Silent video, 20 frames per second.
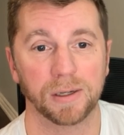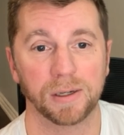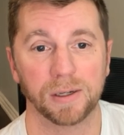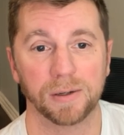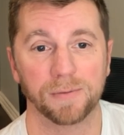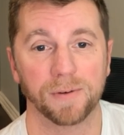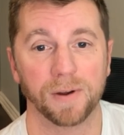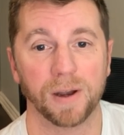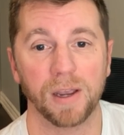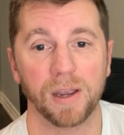
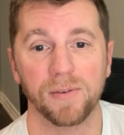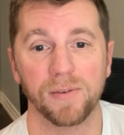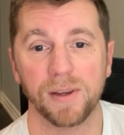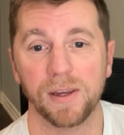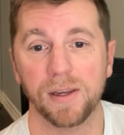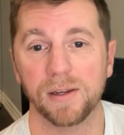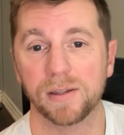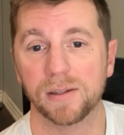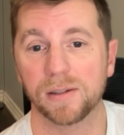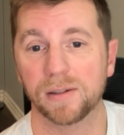5,
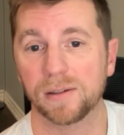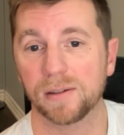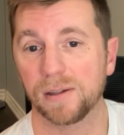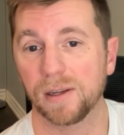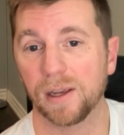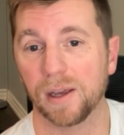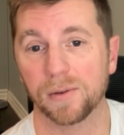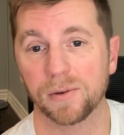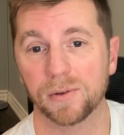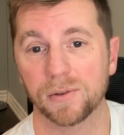8.
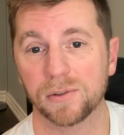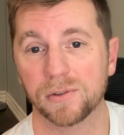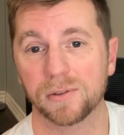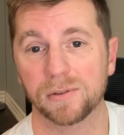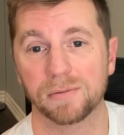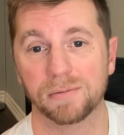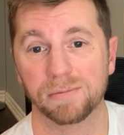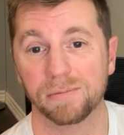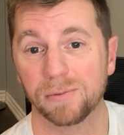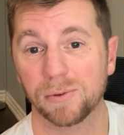Yeah,
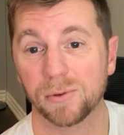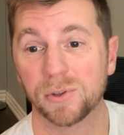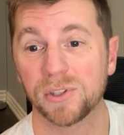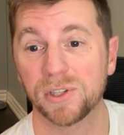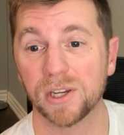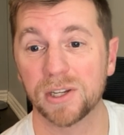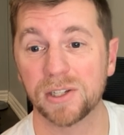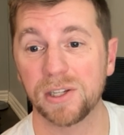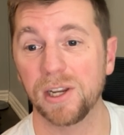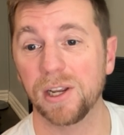there's
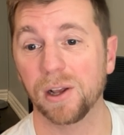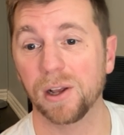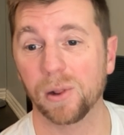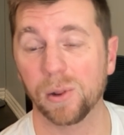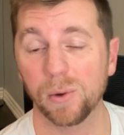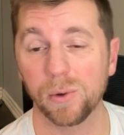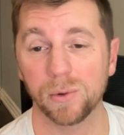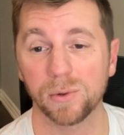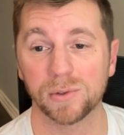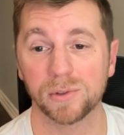16
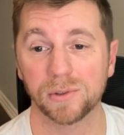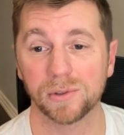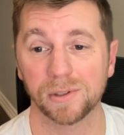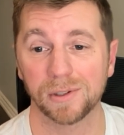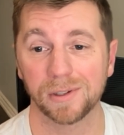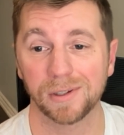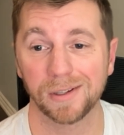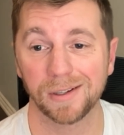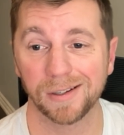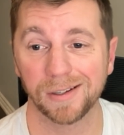clues.
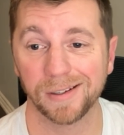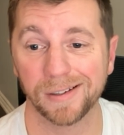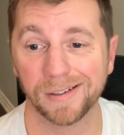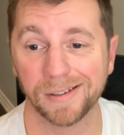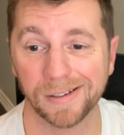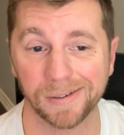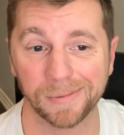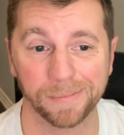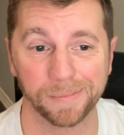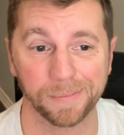
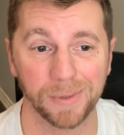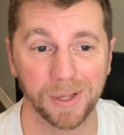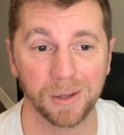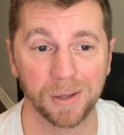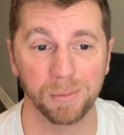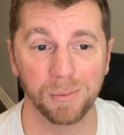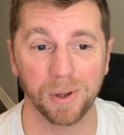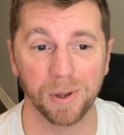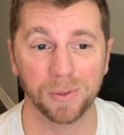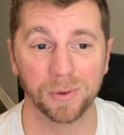
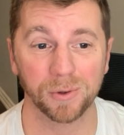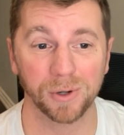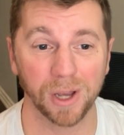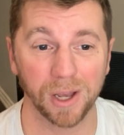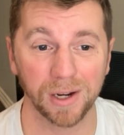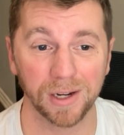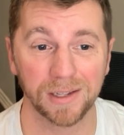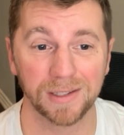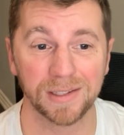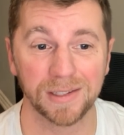And they're
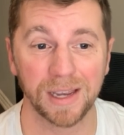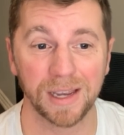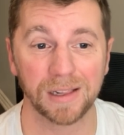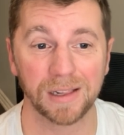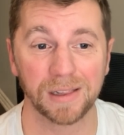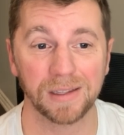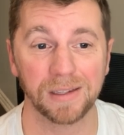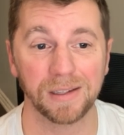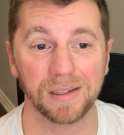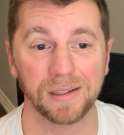not
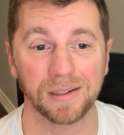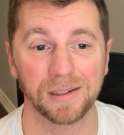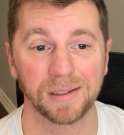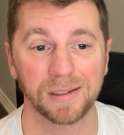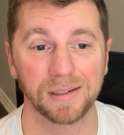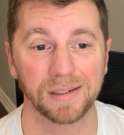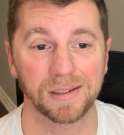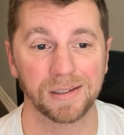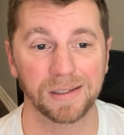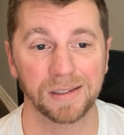exactly
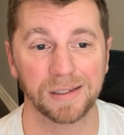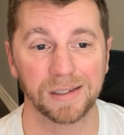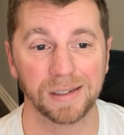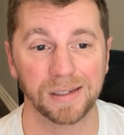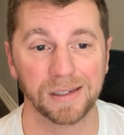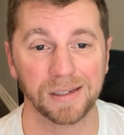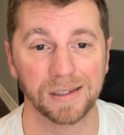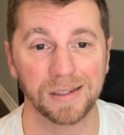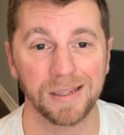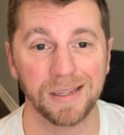
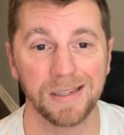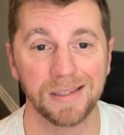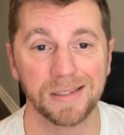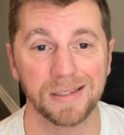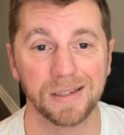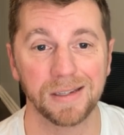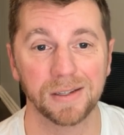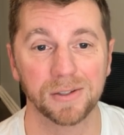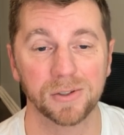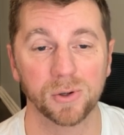
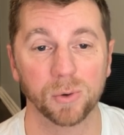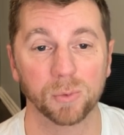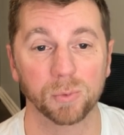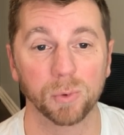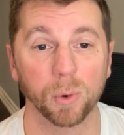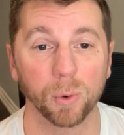easy. So roll